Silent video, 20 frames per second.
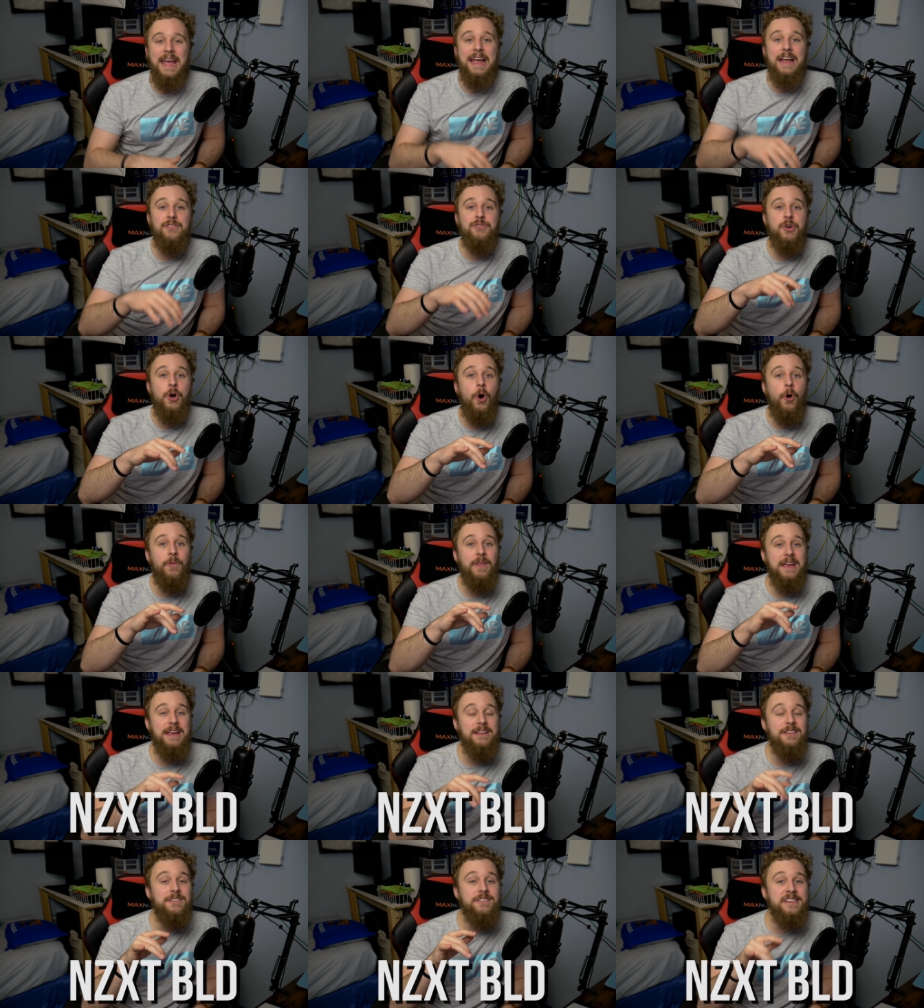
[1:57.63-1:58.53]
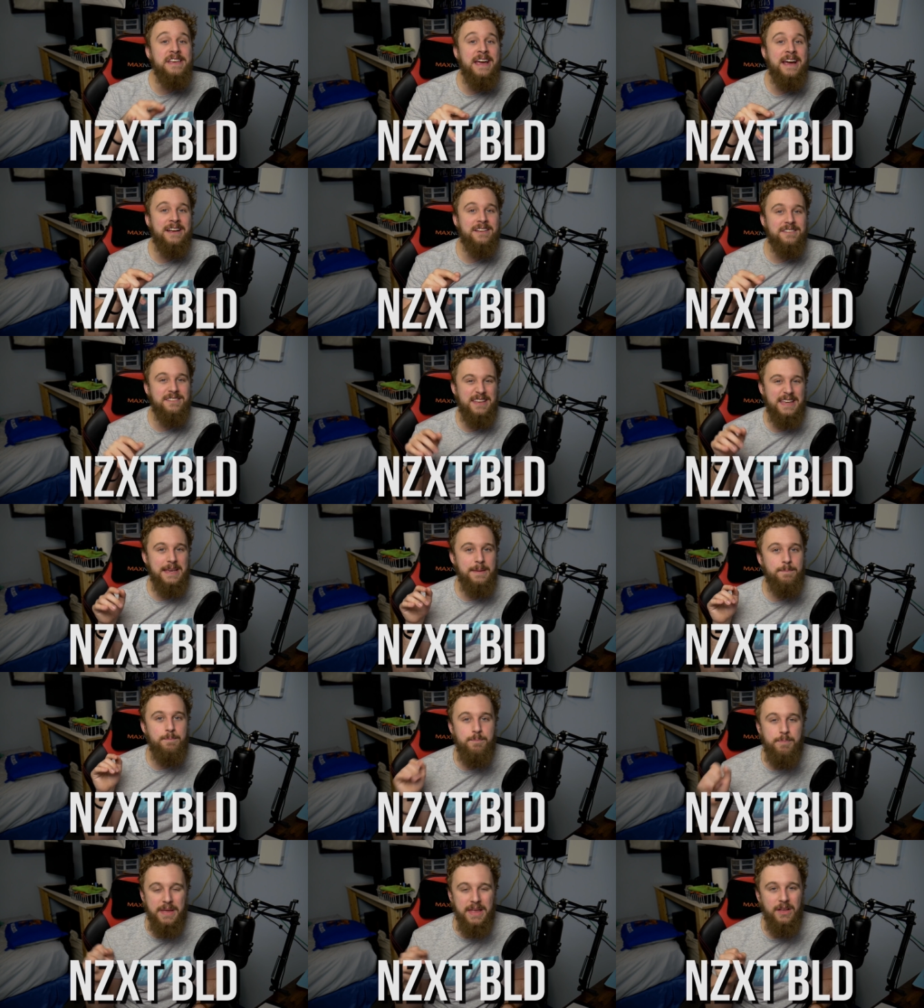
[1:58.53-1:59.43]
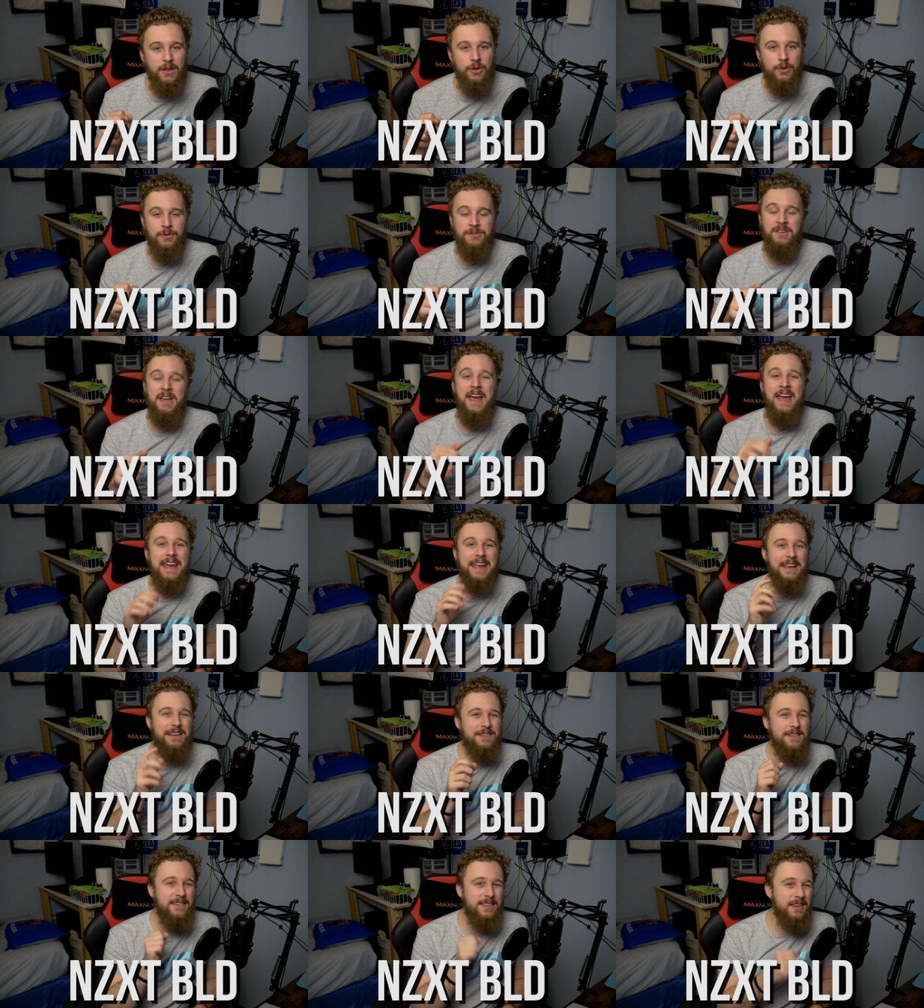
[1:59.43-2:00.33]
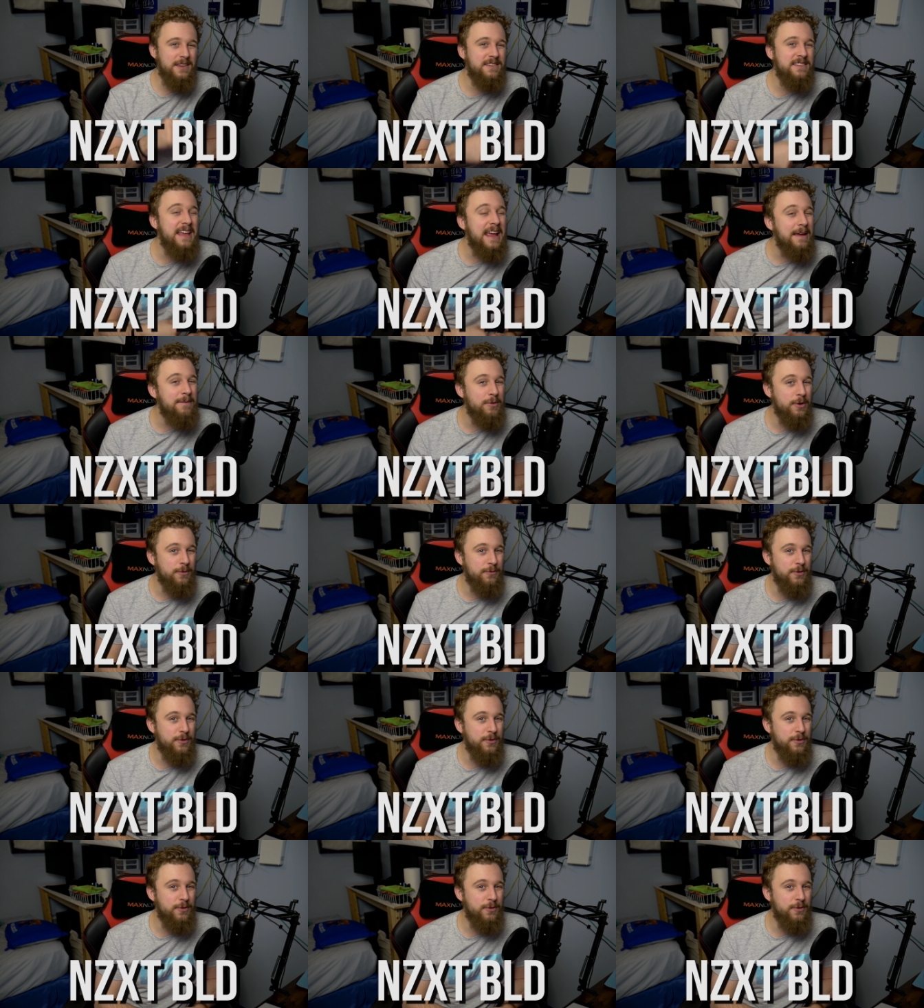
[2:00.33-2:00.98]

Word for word: It's called NZXT Build. Is this the savior for